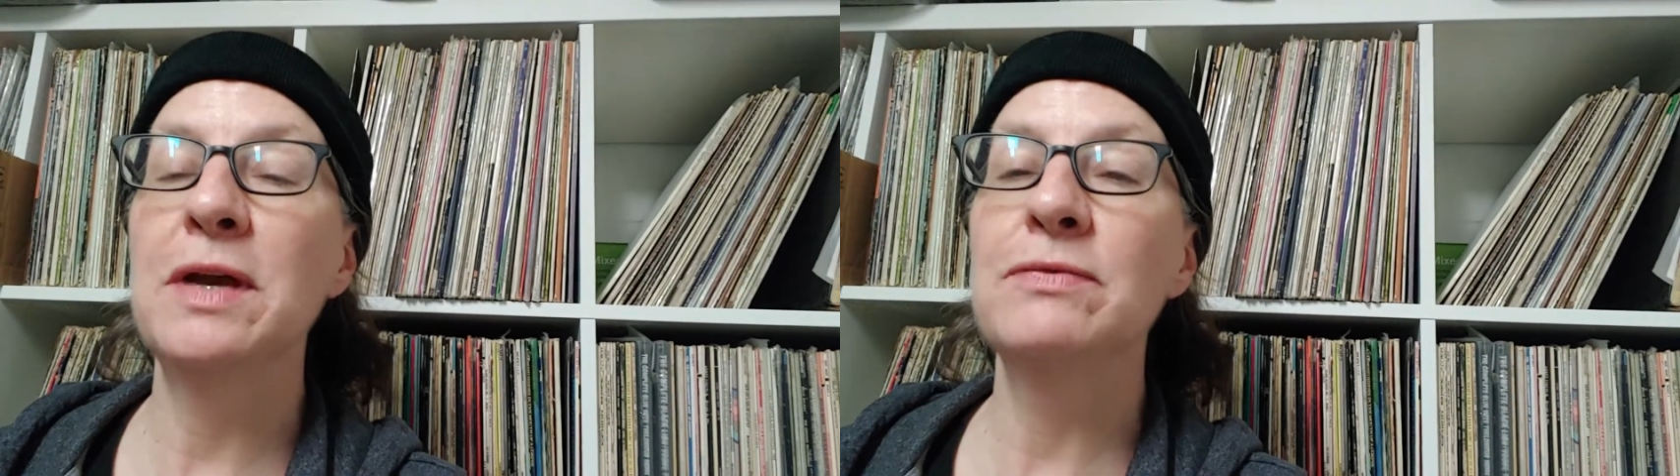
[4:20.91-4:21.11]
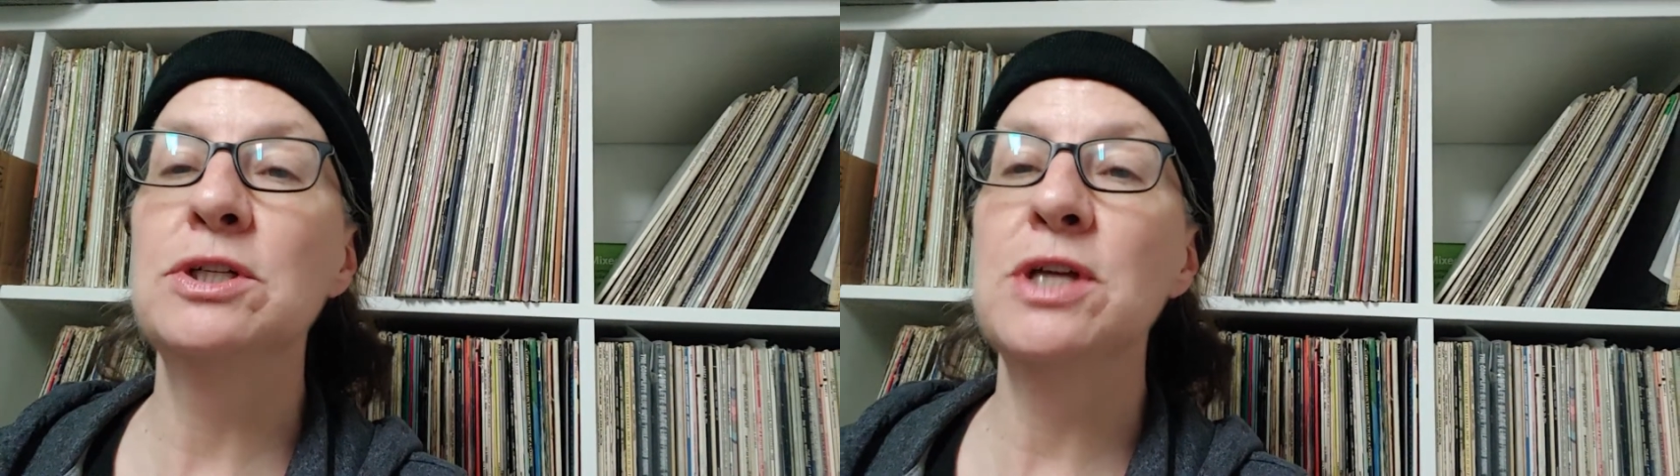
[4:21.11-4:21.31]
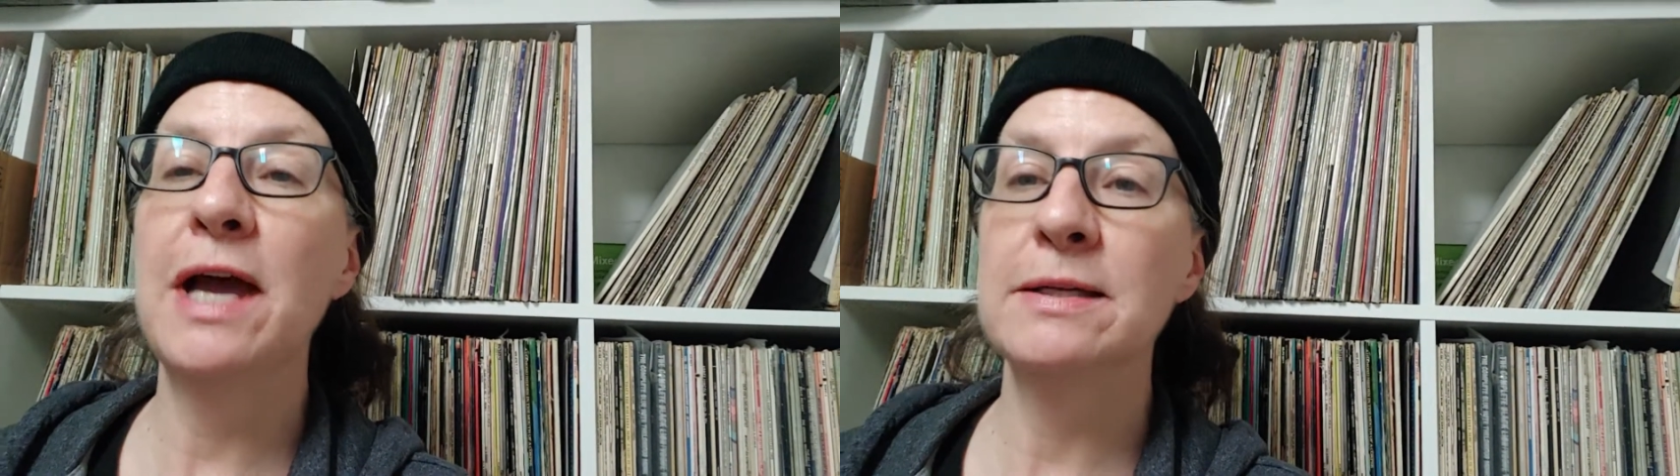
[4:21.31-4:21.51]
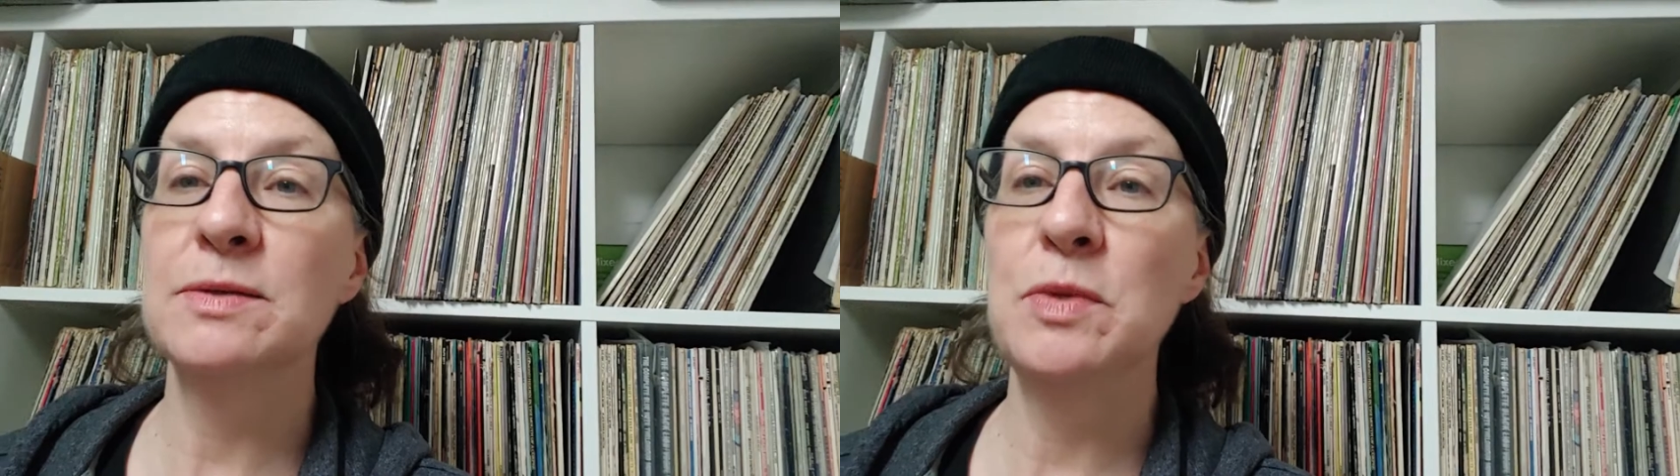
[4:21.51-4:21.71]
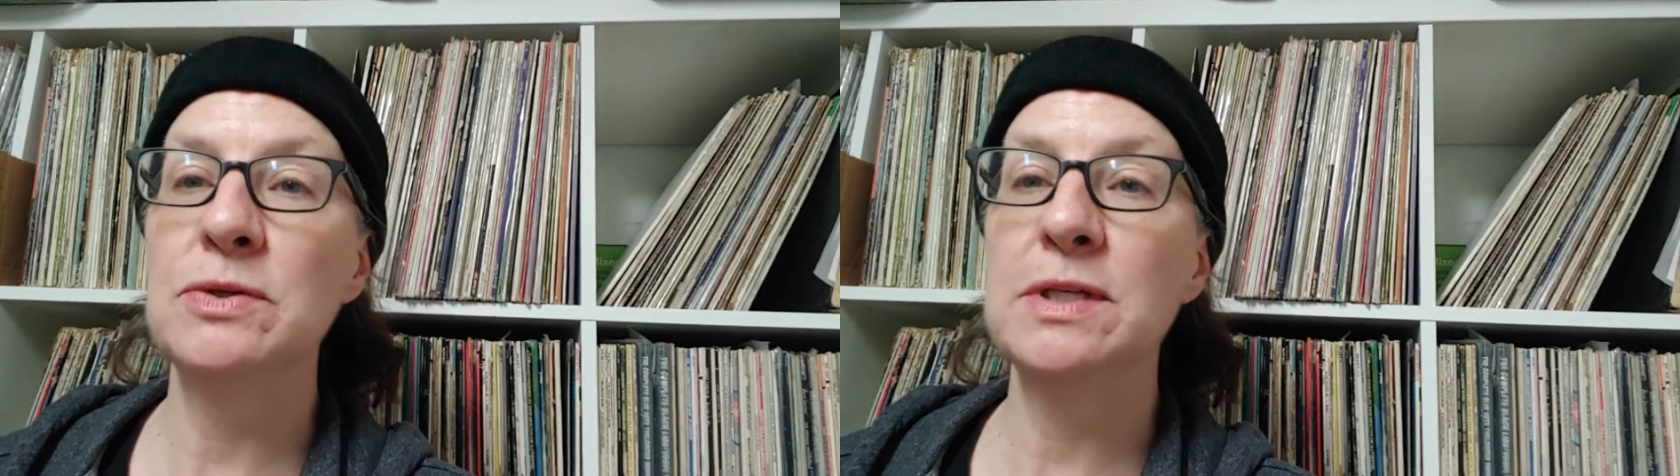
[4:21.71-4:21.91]
we have a
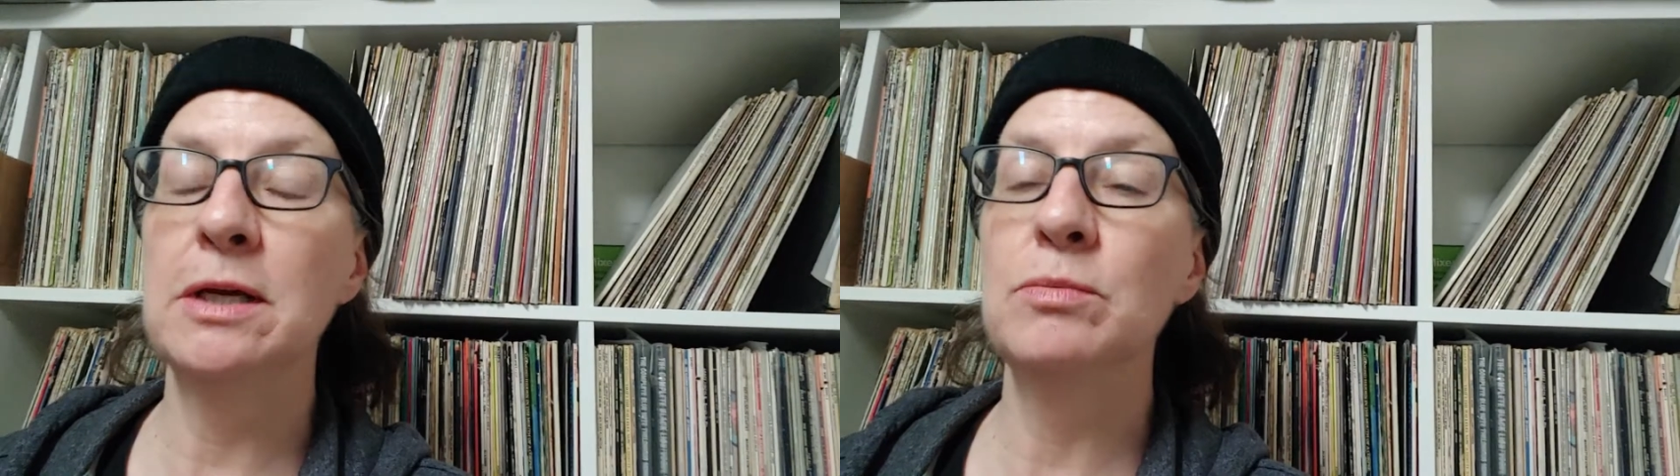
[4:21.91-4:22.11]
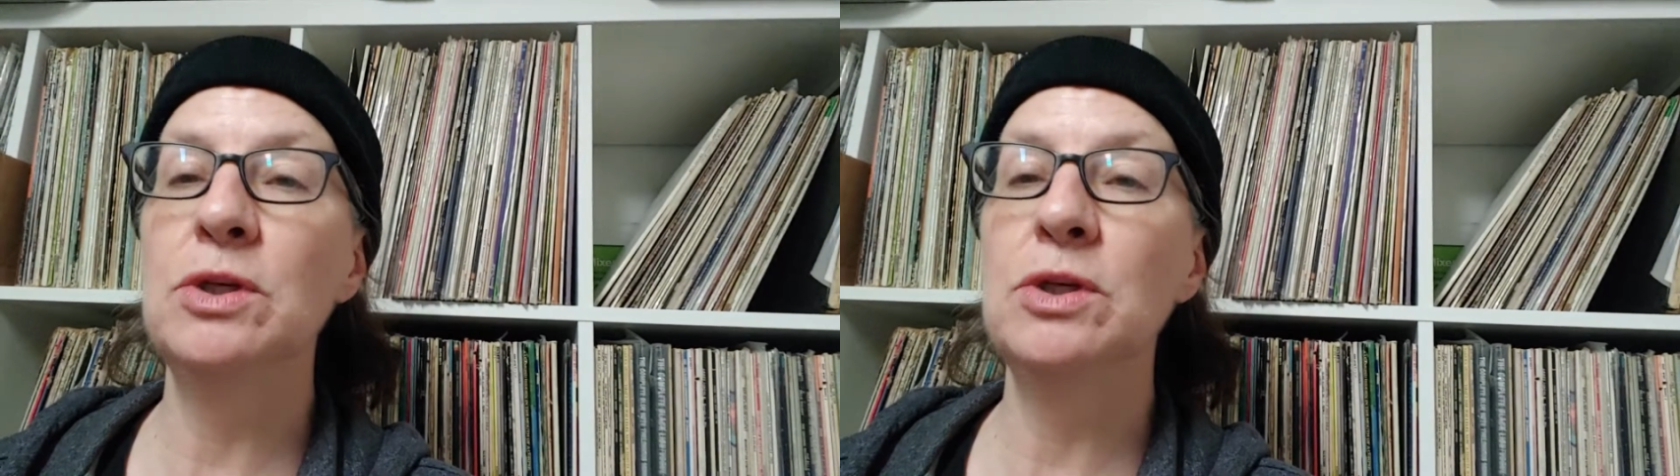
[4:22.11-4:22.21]
jazz museum.